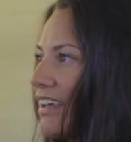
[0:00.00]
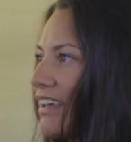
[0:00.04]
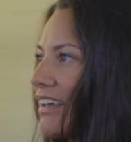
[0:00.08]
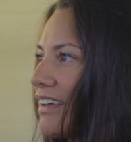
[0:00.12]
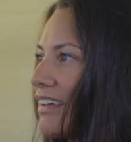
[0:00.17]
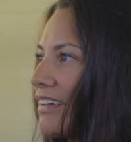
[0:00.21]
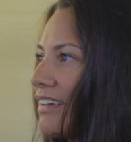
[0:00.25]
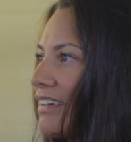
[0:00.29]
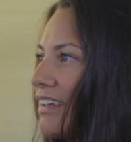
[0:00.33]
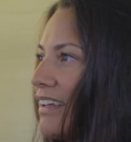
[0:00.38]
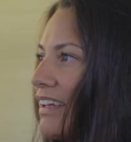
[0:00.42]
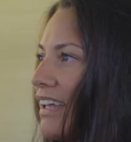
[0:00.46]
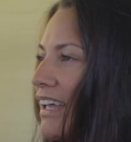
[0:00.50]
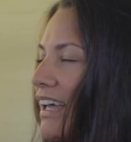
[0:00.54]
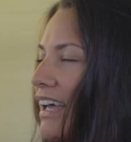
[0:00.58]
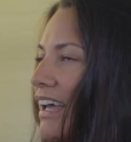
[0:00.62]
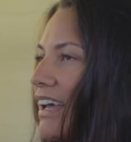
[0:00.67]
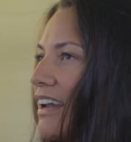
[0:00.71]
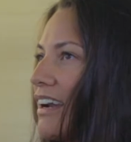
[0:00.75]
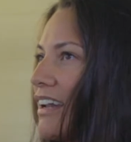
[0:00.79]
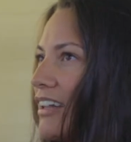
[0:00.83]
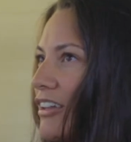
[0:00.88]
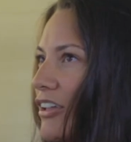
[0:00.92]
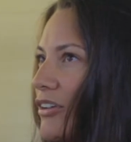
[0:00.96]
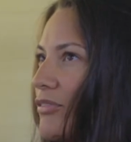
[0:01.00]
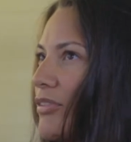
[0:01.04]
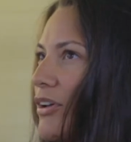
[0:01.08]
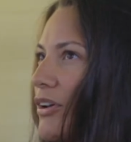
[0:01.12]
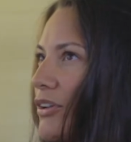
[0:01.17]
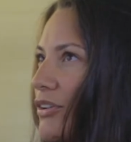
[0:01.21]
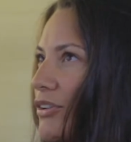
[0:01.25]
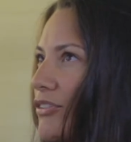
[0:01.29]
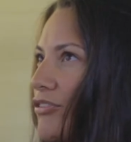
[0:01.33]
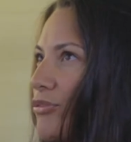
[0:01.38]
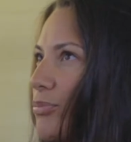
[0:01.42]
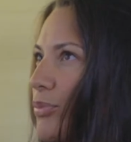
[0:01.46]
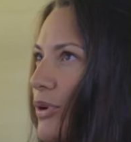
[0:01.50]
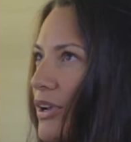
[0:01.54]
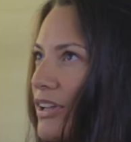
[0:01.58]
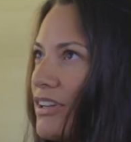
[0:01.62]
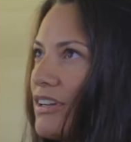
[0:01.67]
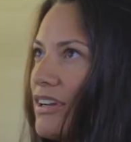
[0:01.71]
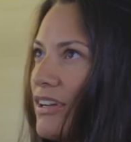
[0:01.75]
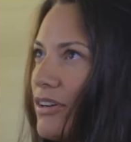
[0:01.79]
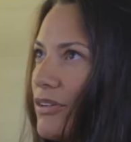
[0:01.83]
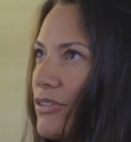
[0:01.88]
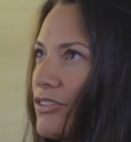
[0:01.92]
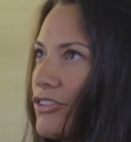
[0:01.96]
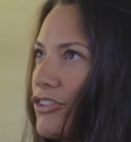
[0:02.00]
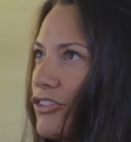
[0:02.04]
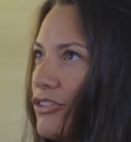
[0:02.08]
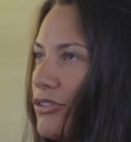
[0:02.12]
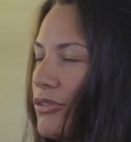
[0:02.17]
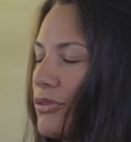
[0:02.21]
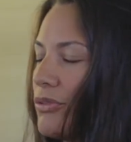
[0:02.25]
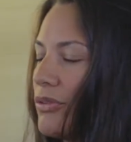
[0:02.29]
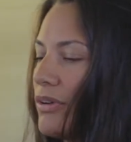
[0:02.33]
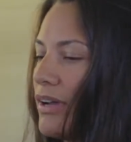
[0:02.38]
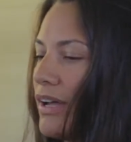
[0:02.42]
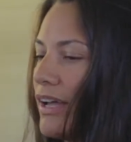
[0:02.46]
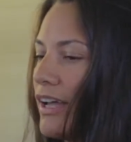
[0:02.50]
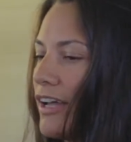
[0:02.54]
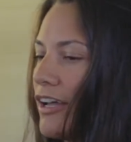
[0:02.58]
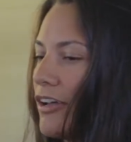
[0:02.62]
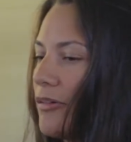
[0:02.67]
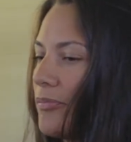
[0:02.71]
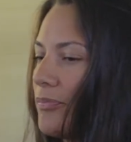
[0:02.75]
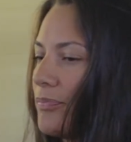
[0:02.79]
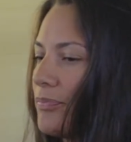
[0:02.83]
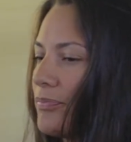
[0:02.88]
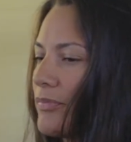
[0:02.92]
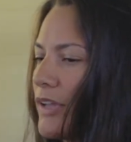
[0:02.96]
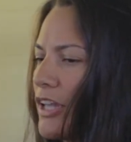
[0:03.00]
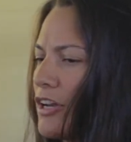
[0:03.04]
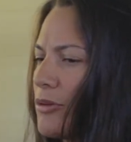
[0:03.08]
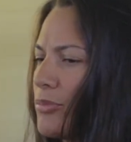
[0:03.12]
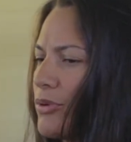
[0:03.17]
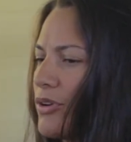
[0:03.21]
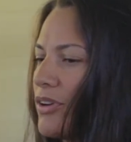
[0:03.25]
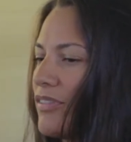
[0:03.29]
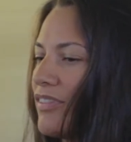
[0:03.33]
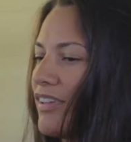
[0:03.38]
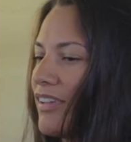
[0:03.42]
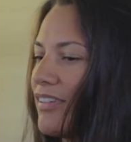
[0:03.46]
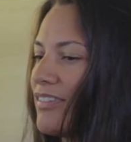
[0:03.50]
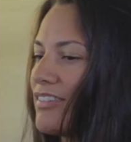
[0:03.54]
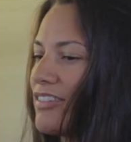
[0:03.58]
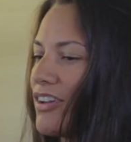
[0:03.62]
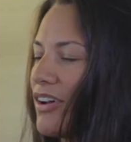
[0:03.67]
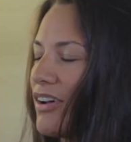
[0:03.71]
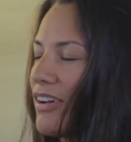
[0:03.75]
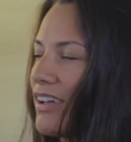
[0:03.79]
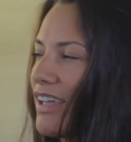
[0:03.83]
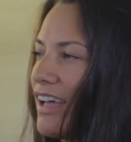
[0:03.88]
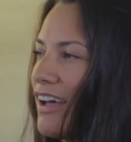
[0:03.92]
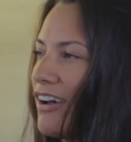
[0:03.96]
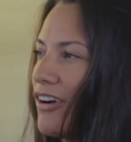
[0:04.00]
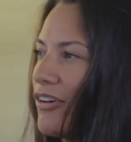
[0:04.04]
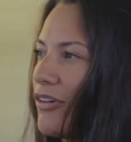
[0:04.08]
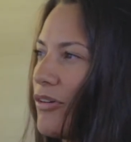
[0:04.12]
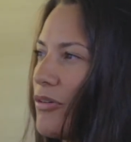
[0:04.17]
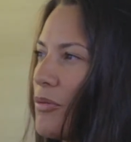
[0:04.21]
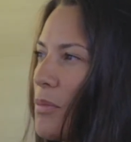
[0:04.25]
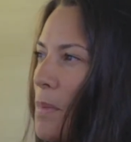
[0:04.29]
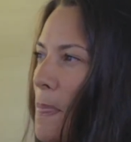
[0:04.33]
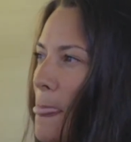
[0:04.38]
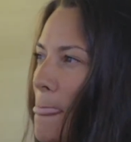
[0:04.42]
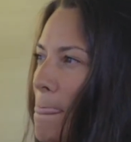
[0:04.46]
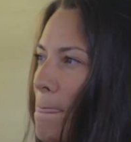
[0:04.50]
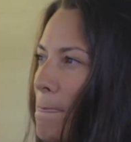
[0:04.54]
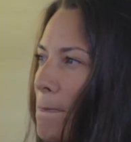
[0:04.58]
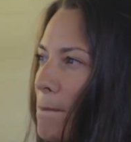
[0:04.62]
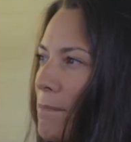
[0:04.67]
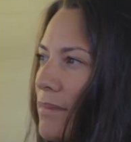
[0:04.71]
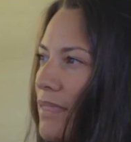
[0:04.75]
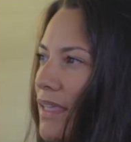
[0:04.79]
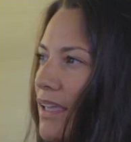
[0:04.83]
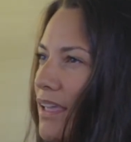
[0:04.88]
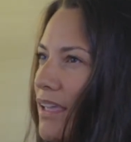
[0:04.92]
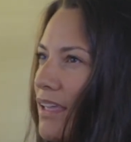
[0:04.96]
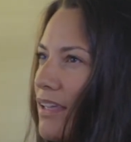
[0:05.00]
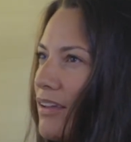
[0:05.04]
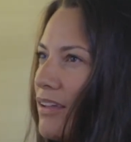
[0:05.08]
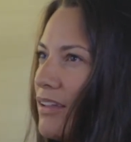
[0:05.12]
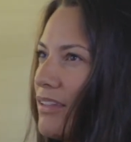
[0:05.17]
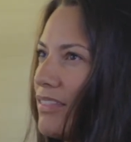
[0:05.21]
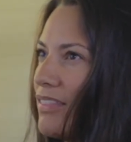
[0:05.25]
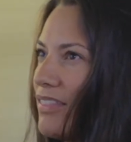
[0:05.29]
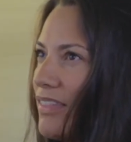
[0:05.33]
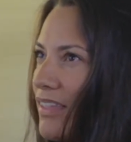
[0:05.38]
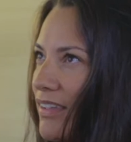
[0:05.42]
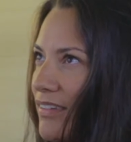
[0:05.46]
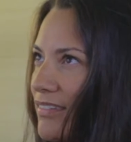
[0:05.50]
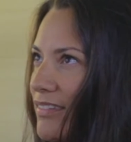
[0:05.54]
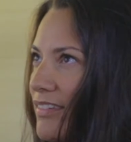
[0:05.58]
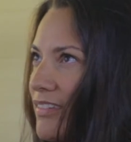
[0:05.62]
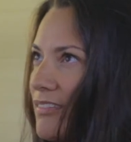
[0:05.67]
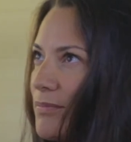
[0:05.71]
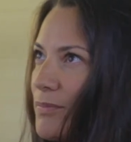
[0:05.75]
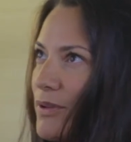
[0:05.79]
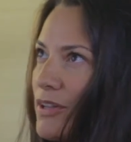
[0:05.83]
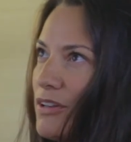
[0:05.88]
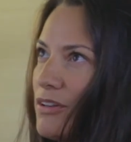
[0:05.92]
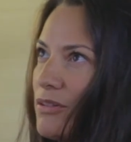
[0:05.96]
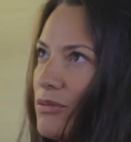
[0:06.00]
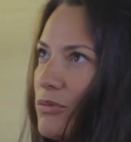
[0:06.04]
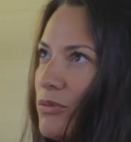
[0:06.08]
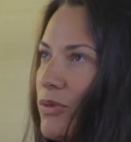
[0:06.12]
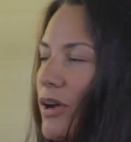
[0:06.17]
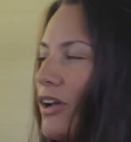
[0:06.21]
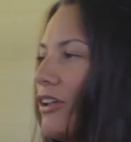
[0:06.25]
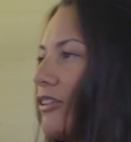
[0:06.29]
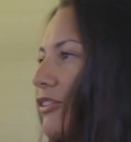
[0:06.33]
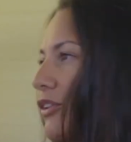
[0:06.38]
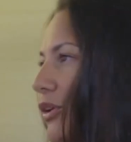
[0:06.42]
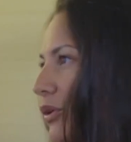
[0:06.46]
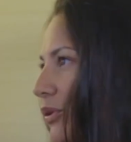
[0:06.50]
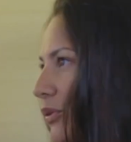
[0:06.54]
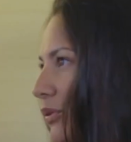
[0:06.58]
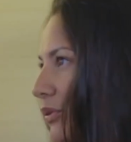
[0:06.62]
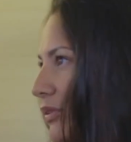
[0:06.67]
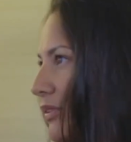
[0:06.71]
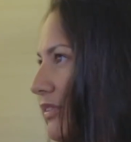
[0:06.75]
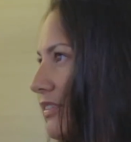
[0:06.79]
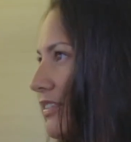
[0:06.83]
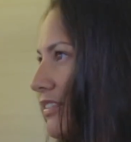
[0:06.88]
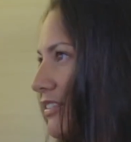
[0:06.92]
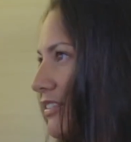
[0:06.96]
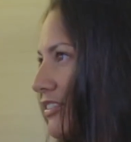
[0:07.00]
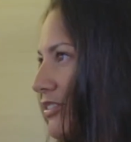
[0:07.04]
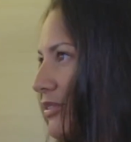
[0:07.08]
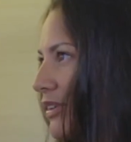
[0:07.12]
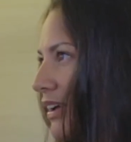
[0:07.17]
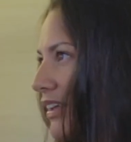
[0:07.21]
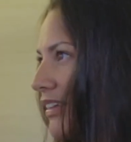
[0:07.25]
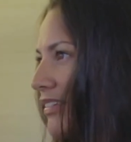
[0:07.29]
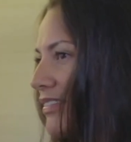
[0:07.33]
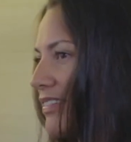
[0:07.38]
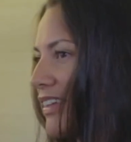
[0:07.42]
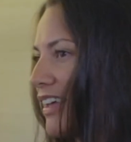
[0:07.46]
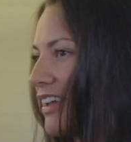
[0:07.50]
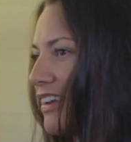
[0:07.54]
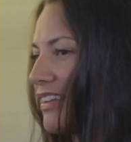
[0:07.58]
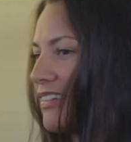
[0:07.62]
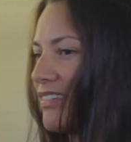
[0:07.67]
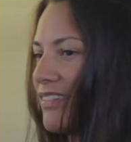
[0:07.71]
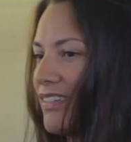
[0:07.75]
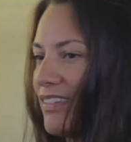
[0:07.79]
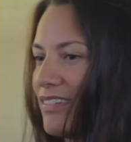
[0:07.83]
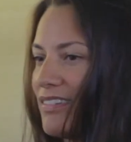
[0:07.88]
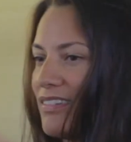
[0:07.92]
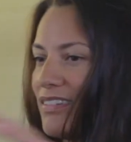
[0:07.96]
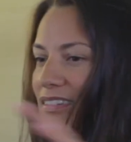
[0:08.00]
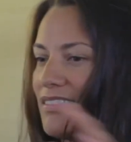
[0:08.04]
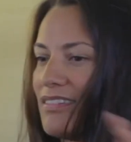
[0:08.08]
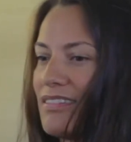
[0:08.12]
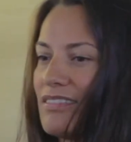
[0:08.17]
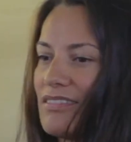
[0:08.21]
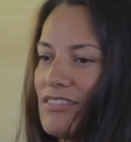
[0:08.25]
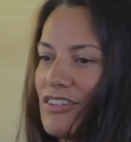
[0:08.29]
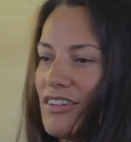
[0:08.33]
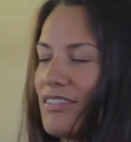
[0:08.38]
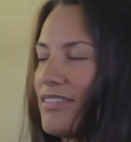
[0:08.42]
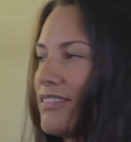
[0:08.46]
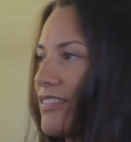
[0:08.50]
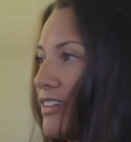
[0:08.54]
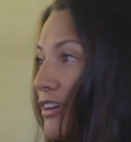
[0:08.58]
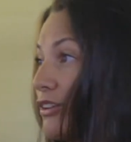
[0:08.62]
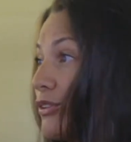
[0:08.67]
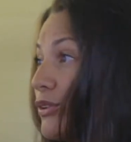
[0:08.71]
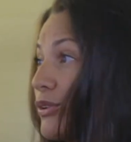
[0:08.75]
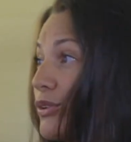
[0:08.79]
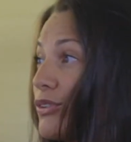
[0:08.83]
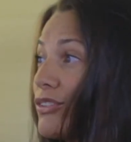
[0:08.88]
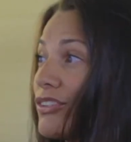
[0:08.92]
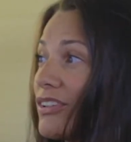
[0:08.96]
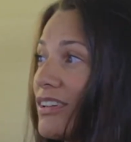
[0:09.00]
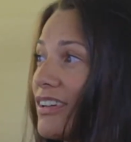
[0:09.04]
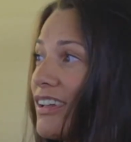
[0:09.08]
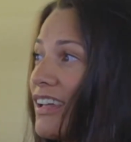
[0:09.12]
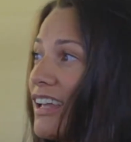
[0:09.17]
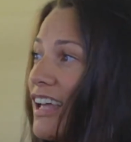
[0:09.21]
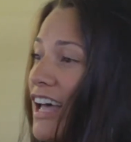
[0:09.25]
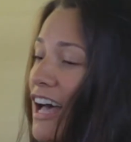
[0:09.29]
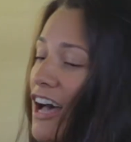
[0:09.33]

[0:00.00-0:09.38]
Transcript: Yeah. And I love how you've pointed out too, in a previous talk, how this has been well known to us, that this is just an illusion.